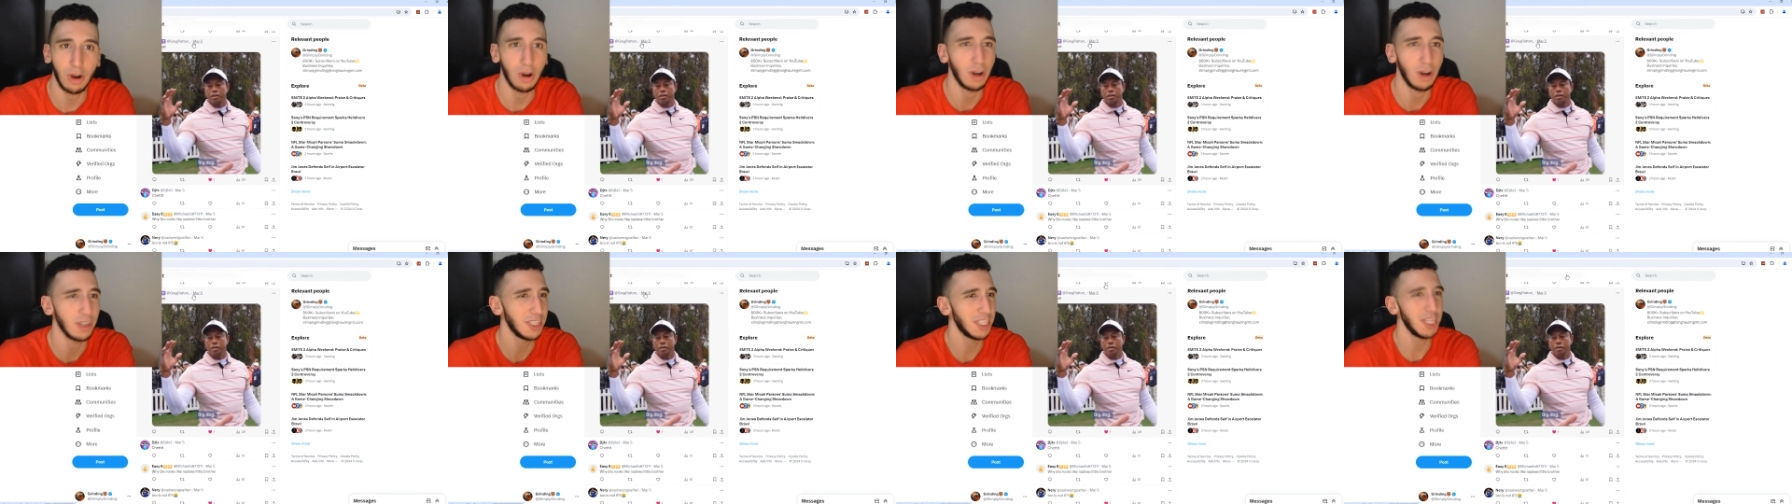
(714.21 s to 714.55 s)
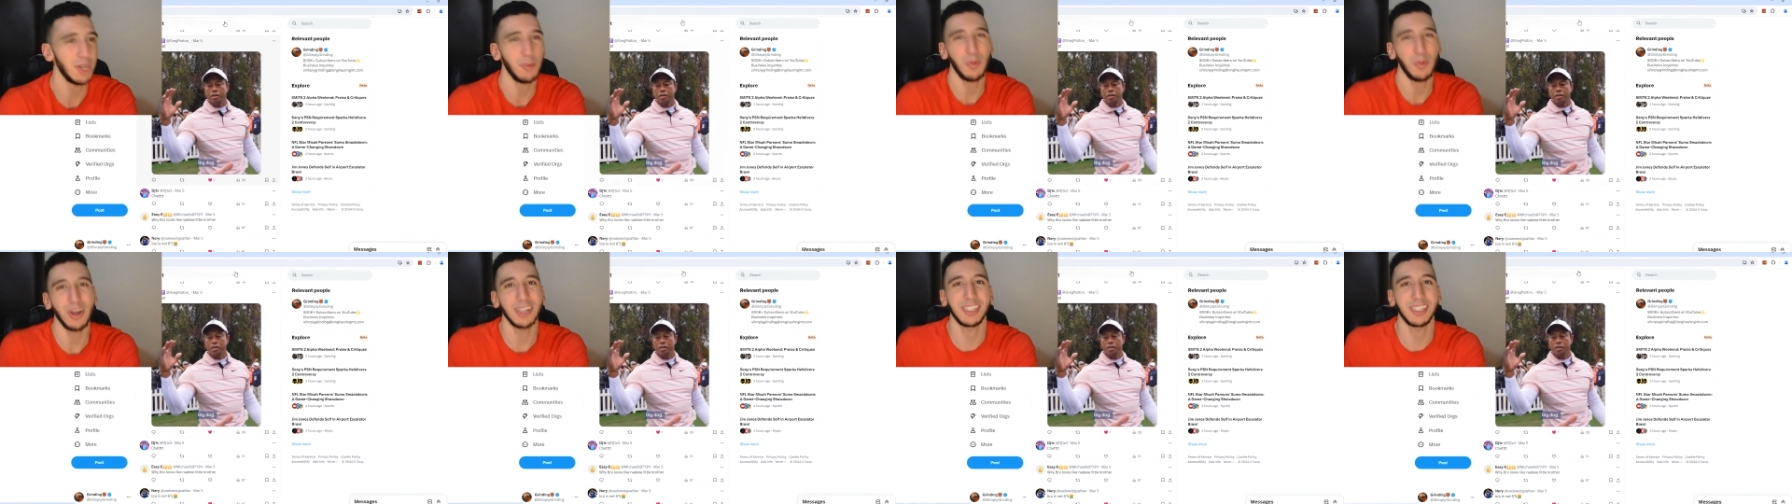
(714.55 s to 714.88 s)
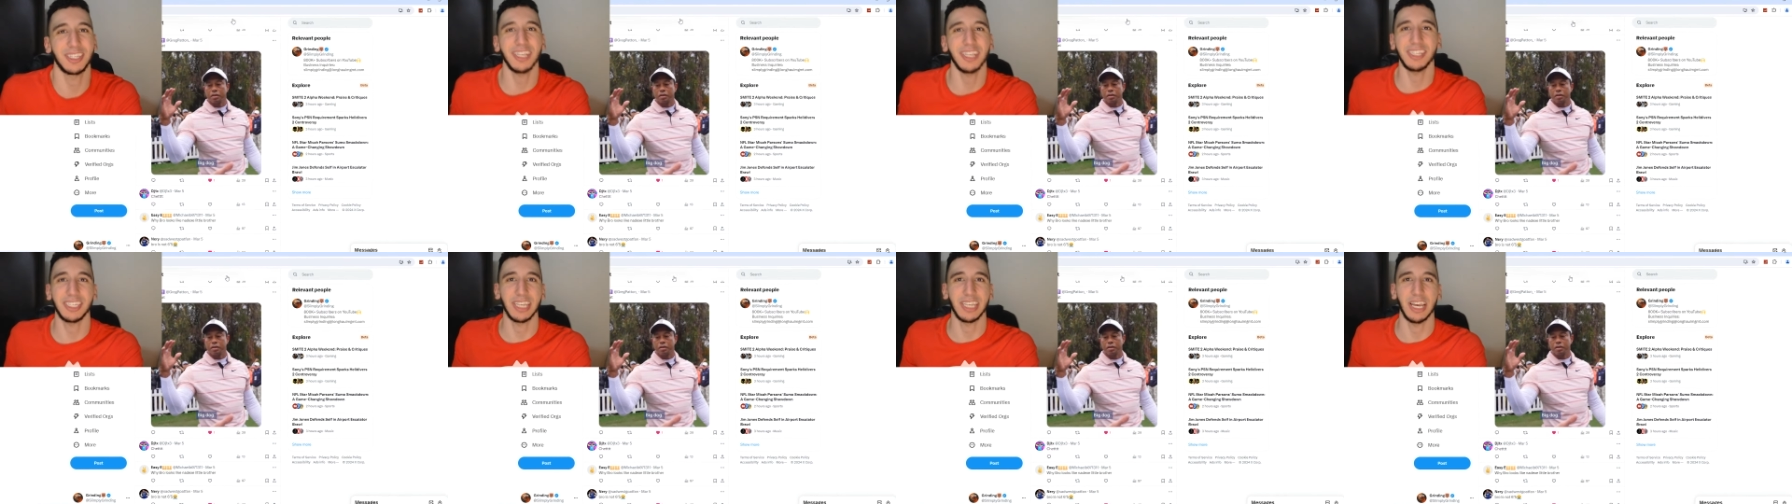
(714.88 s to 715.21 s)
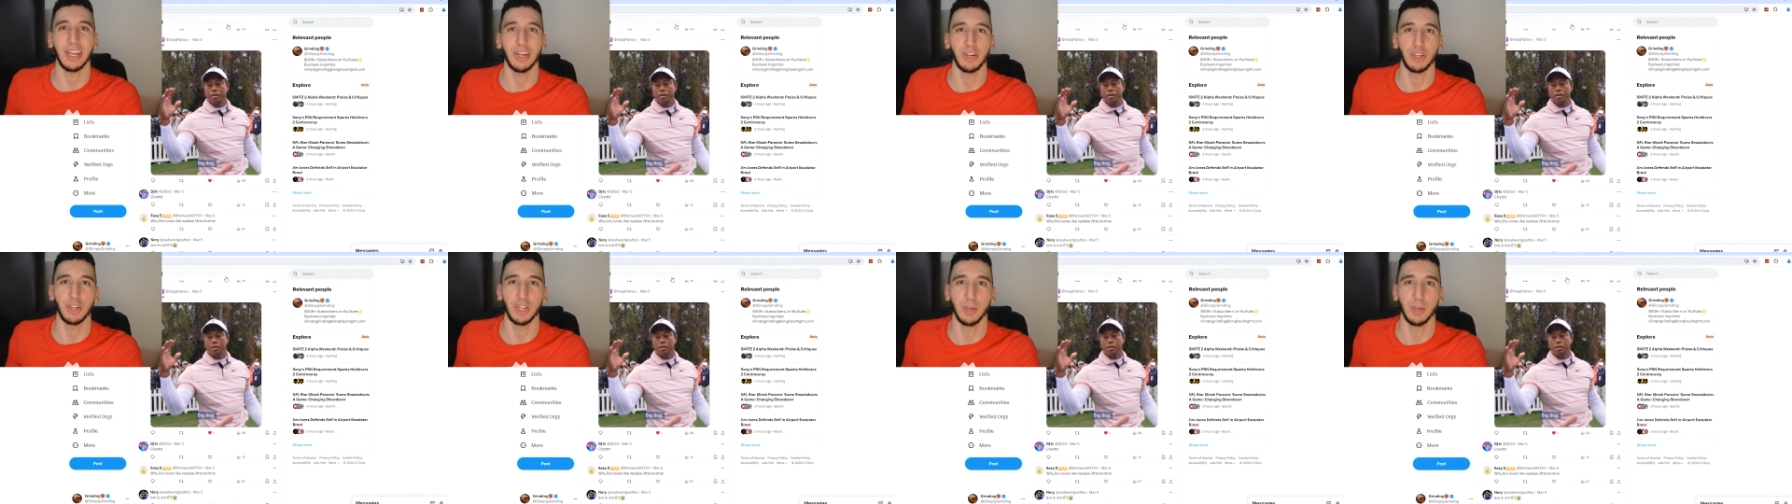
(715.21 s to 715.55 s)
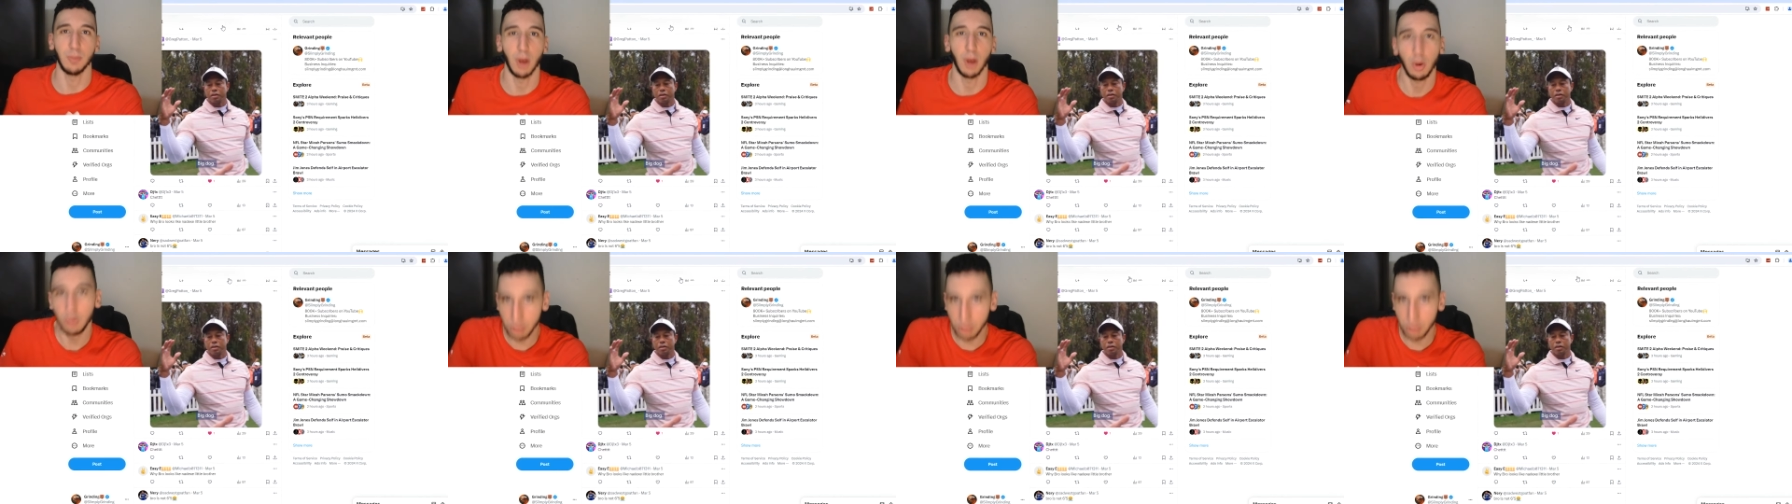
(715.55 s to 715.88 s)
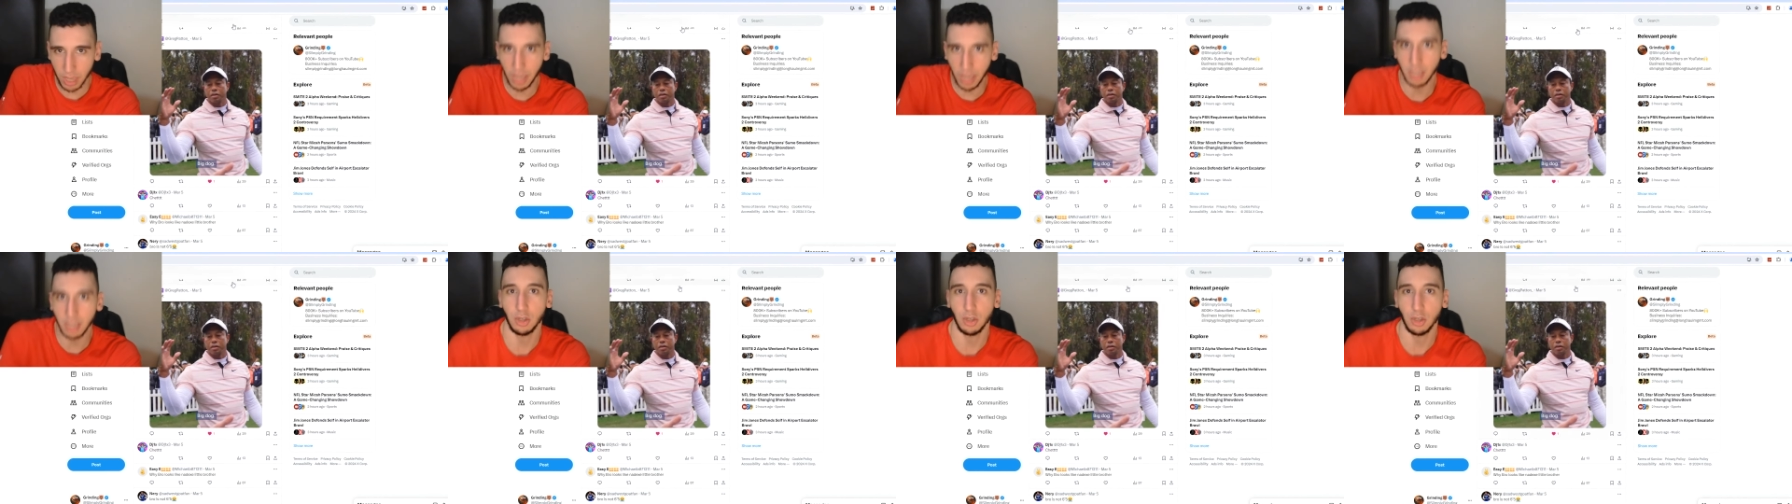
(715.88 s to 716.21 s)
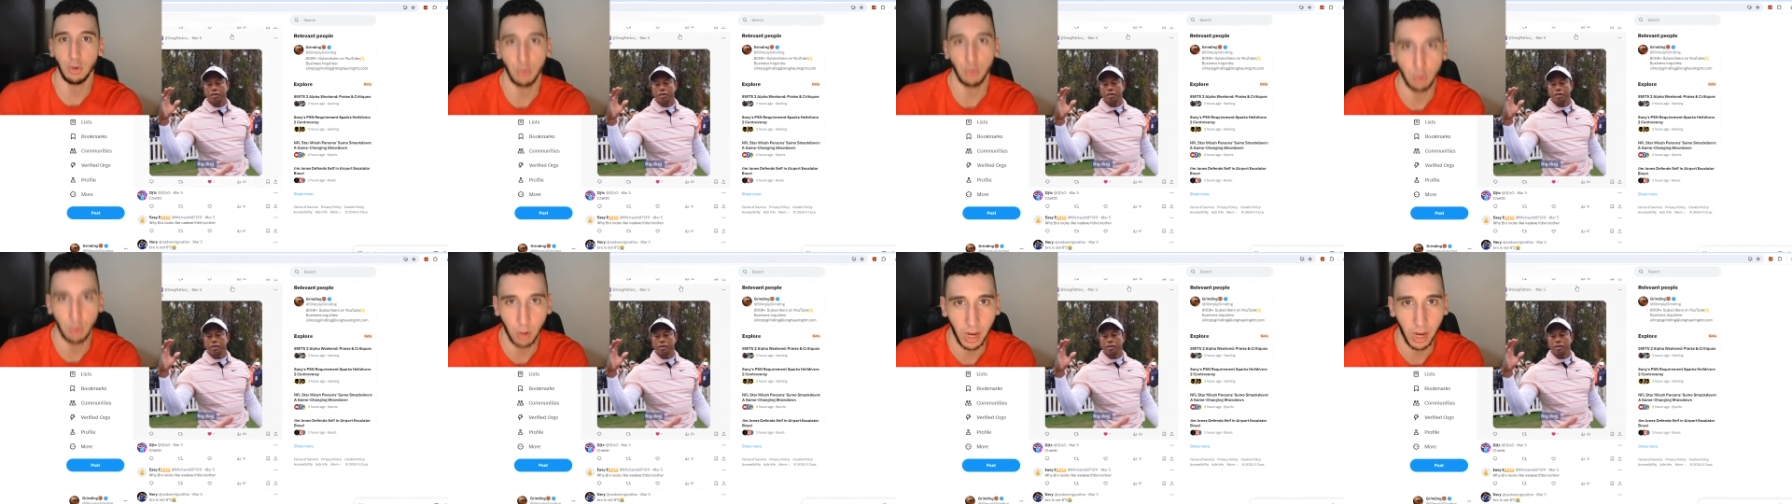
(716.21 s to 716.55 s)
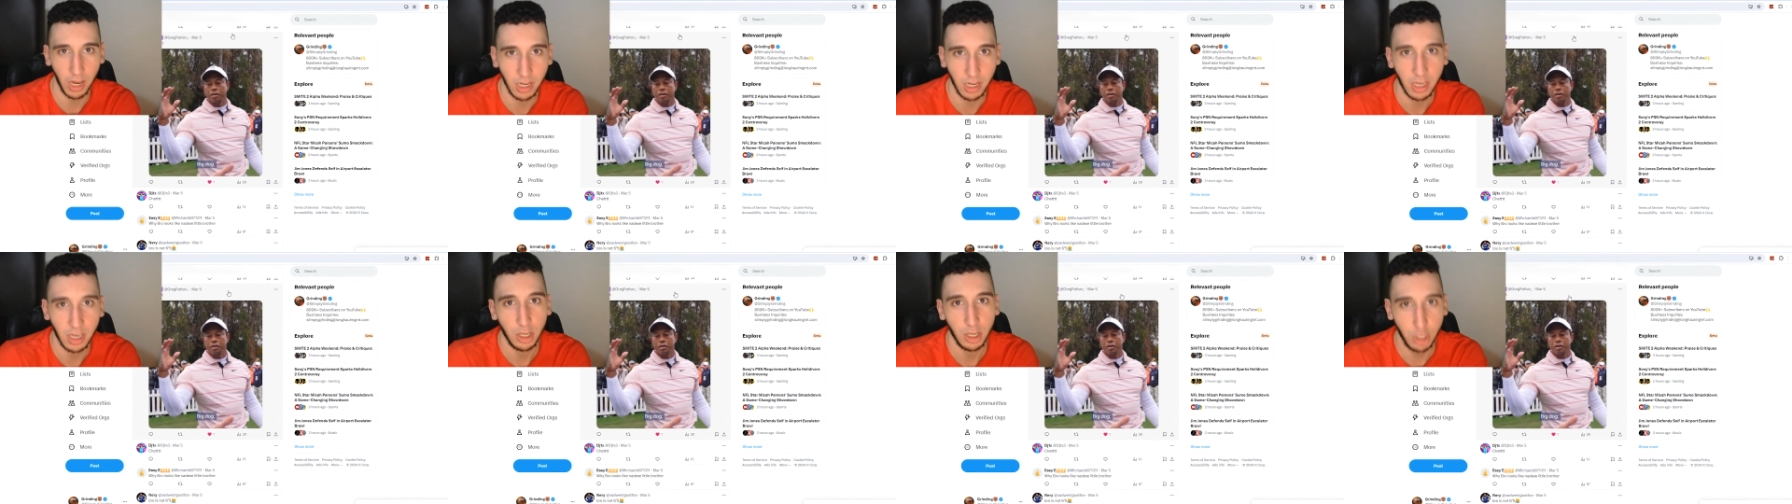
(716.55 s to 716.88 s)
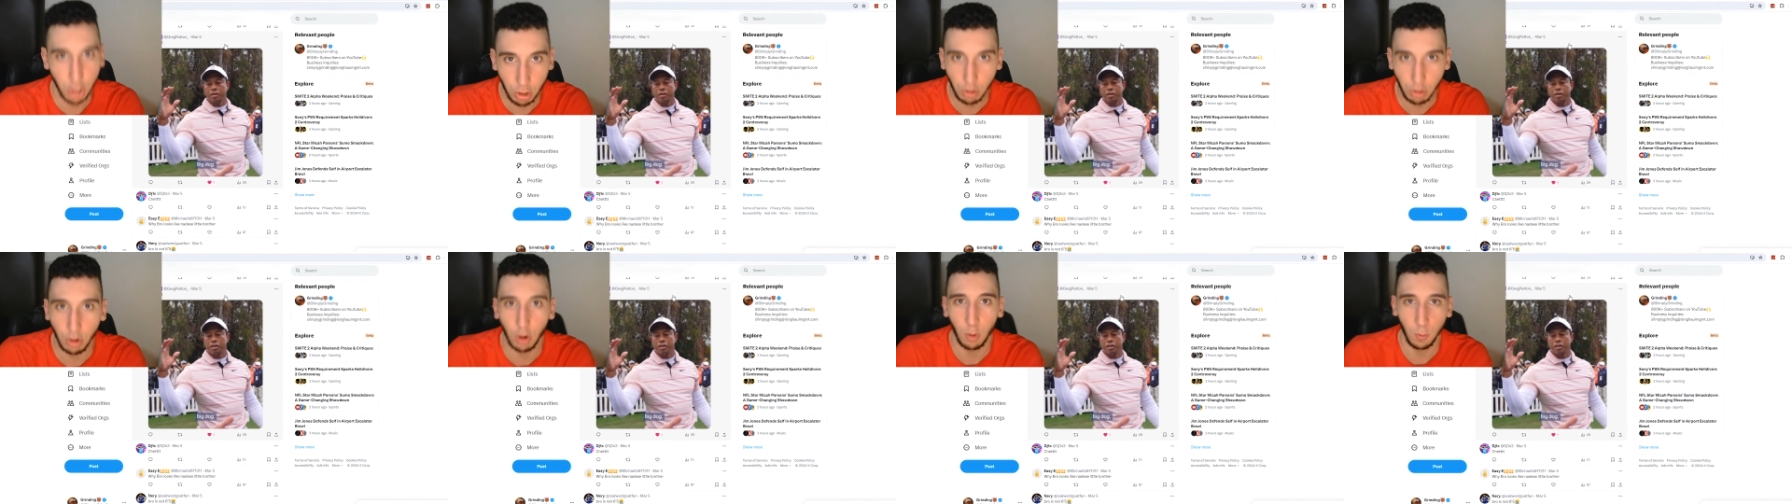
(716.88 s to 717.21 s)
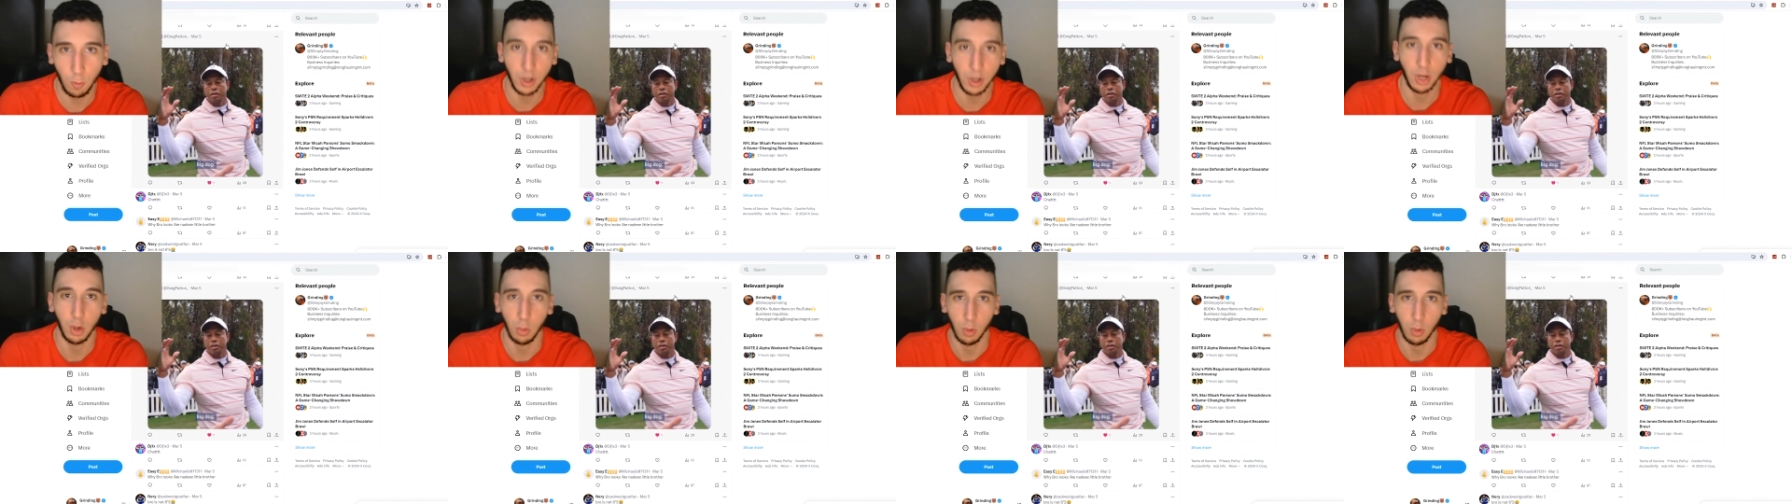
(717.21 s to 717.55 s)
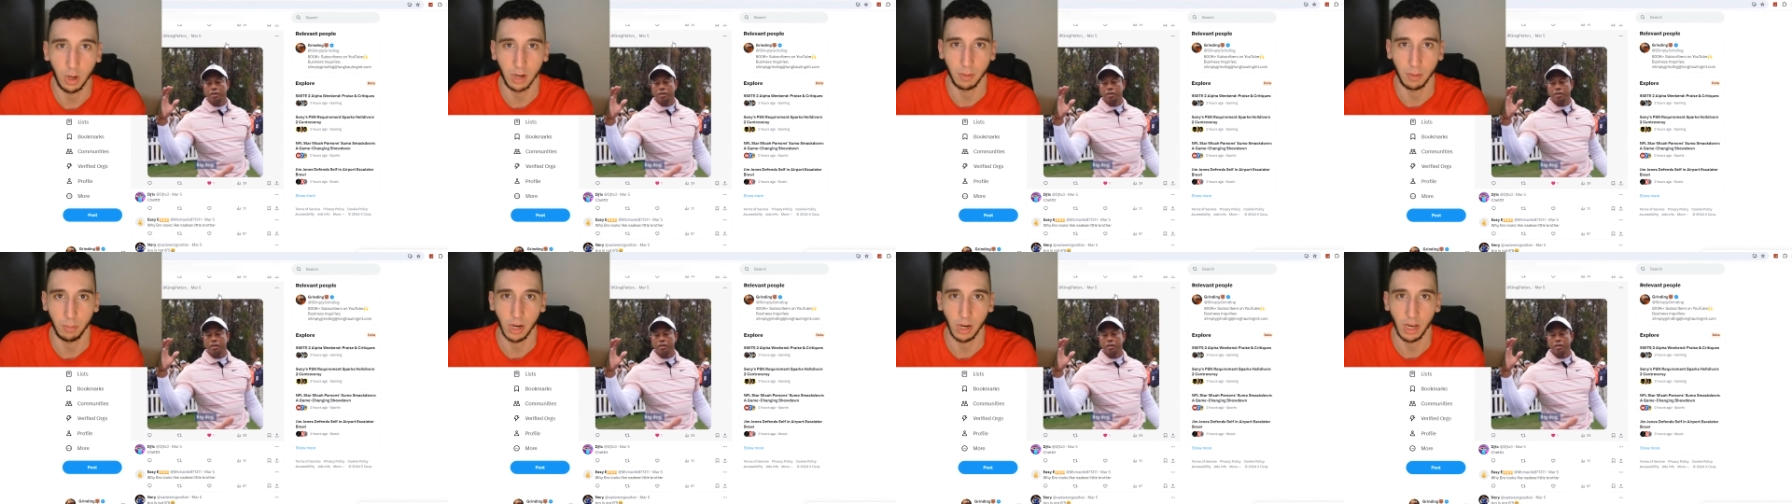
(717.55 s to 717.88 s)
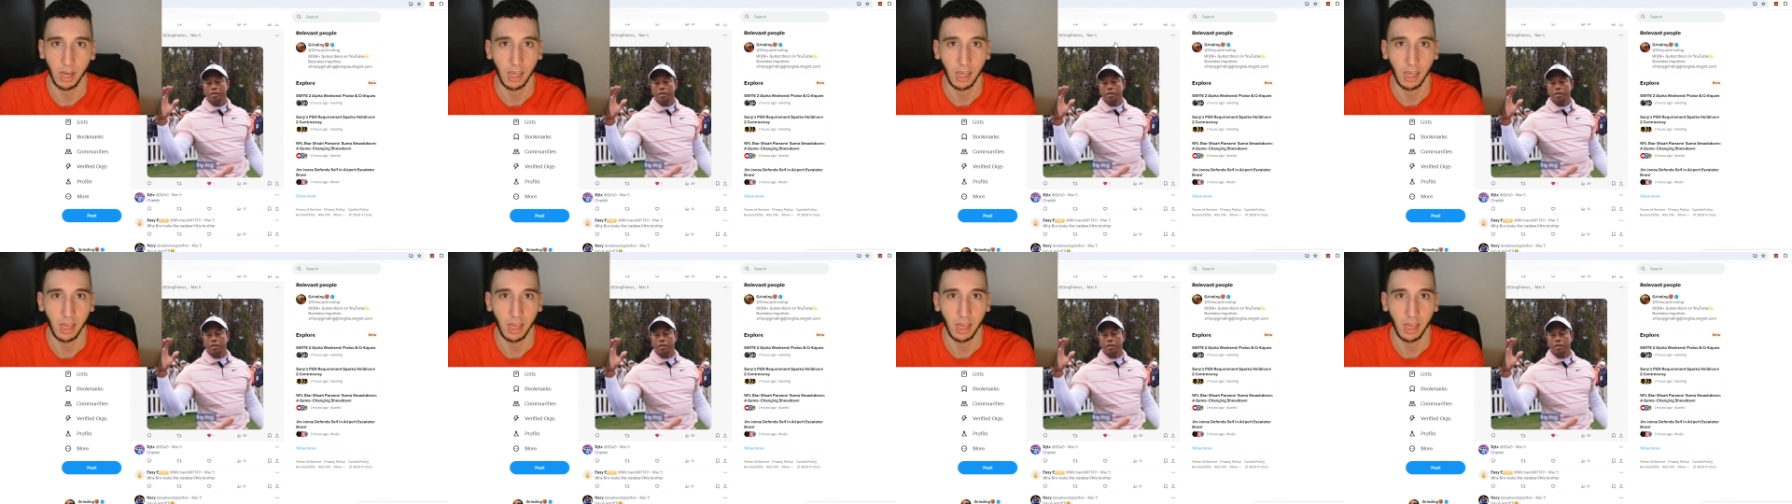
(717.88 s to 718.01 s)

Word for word: see, where's this energy, bro? Thank you, Greg. You're a real one, bruh.